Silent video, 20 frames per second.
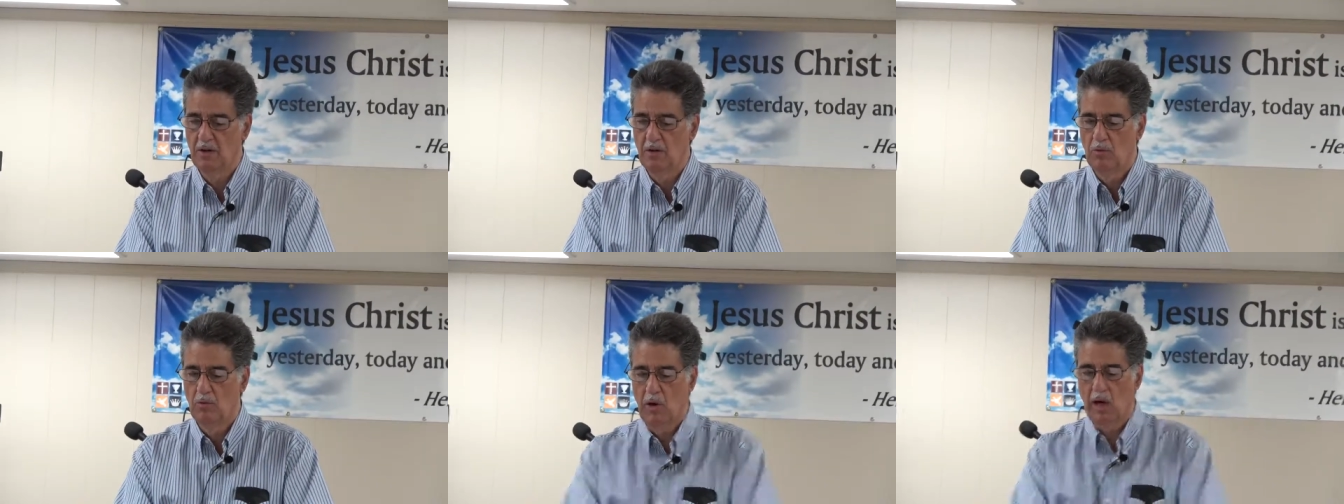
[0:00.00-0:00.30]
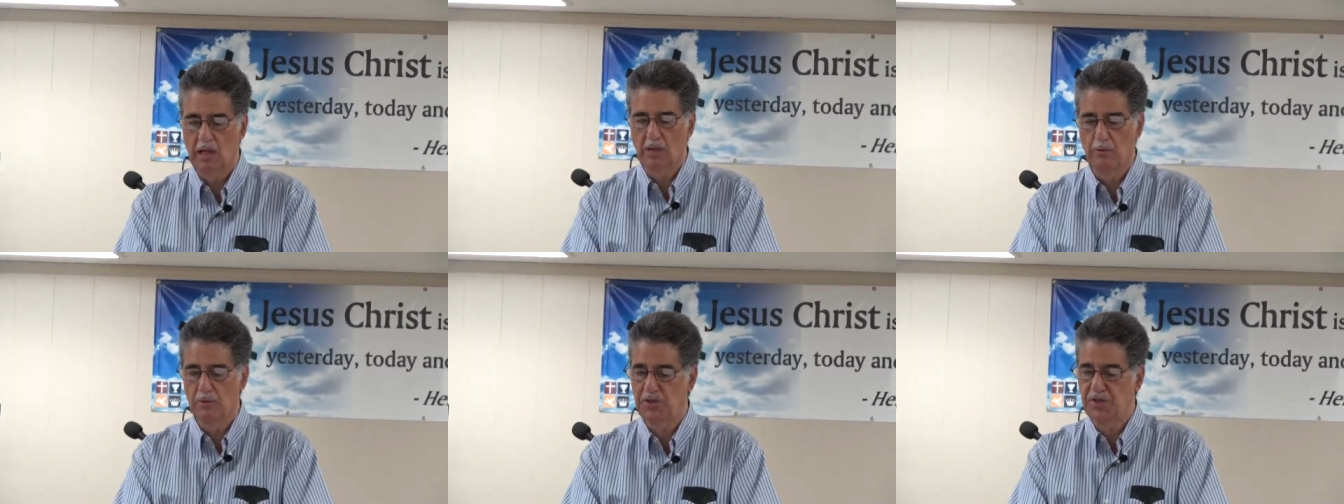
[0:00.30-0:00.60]

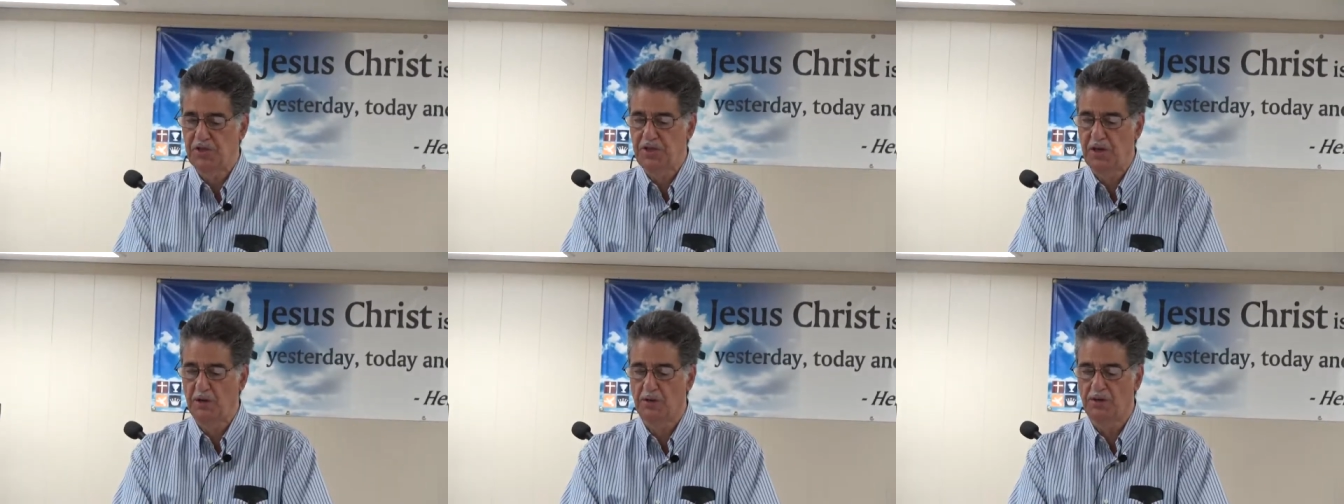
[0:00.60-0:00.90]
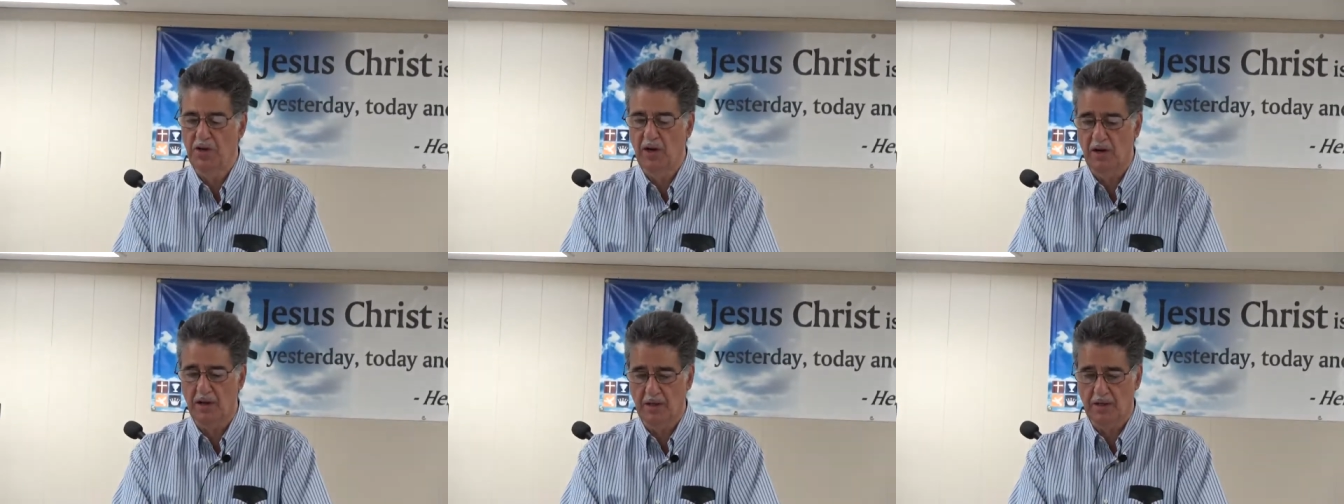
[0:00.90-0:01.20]
while it was still
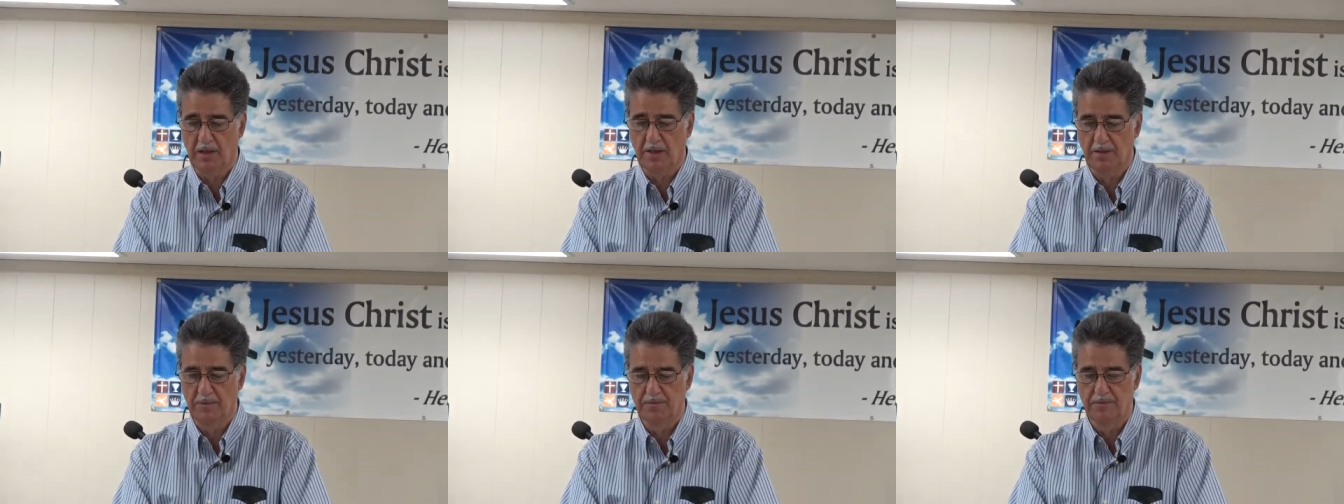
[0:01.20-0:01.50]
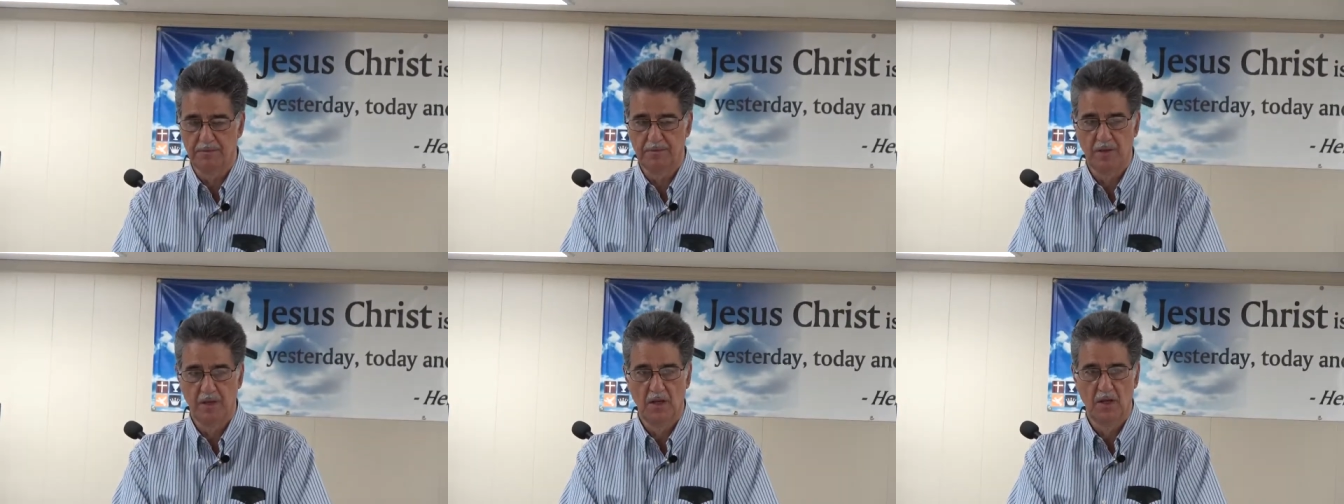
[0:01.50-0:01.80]
dark,
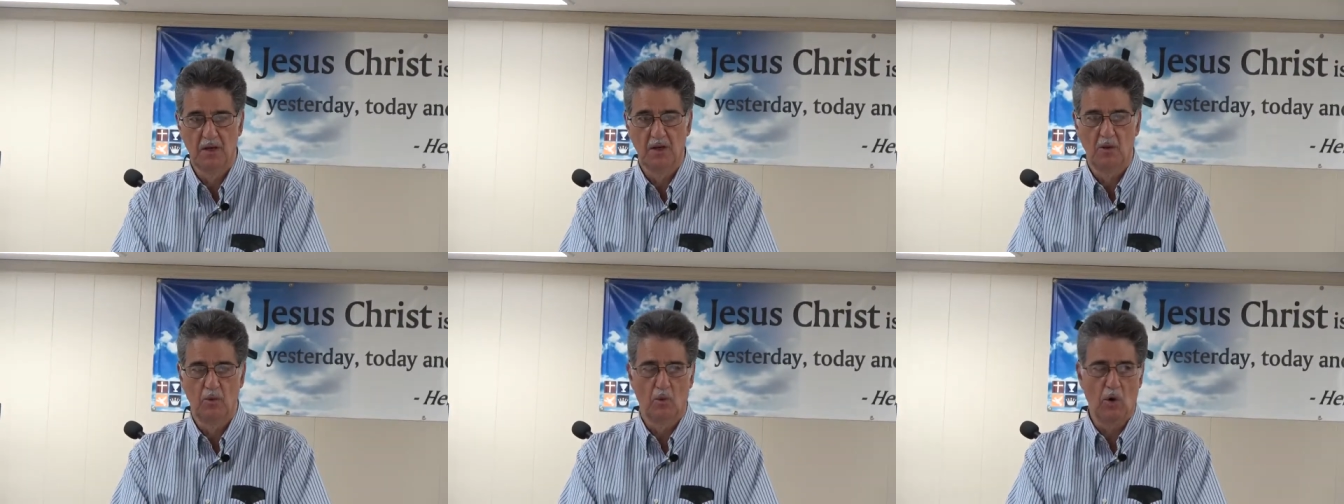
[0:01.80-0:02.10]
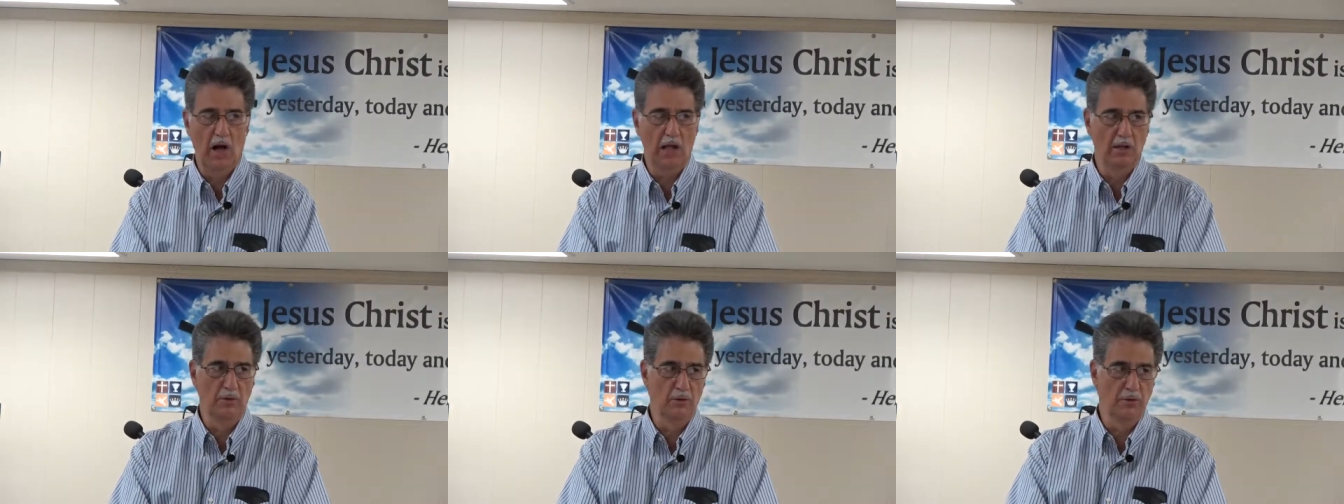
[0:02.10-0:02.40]

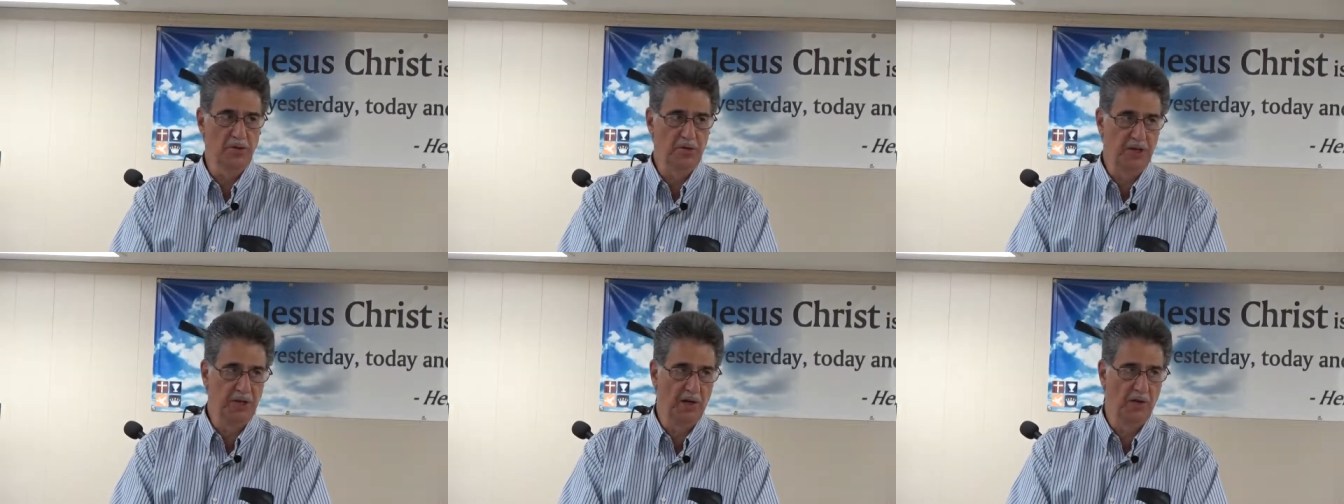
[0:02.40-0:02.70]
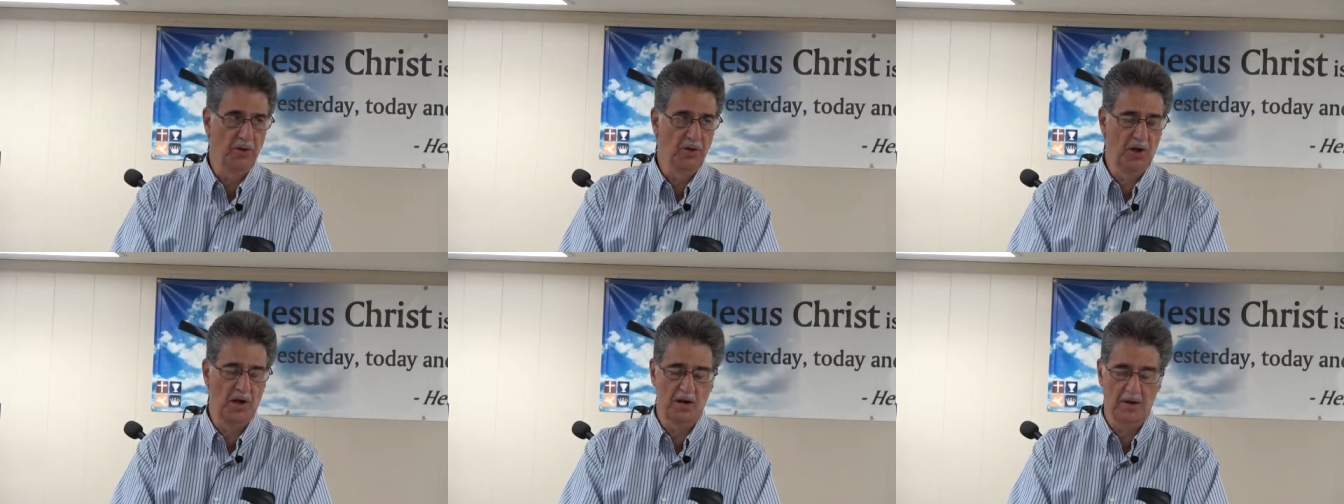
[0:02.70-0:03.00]
while it was
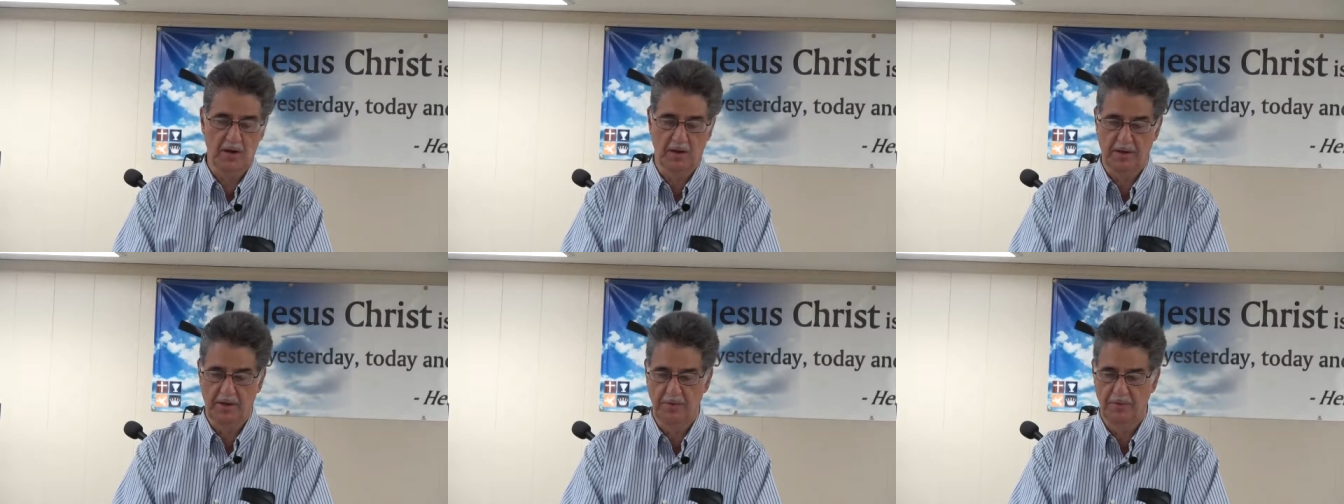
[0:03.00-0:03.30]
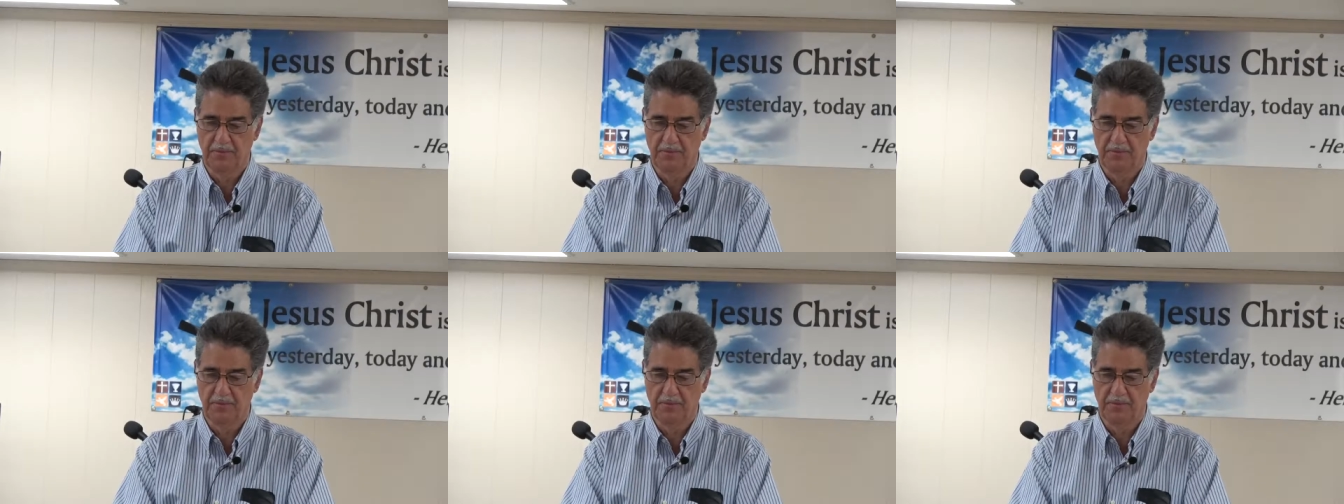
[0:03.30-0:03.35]
still dark,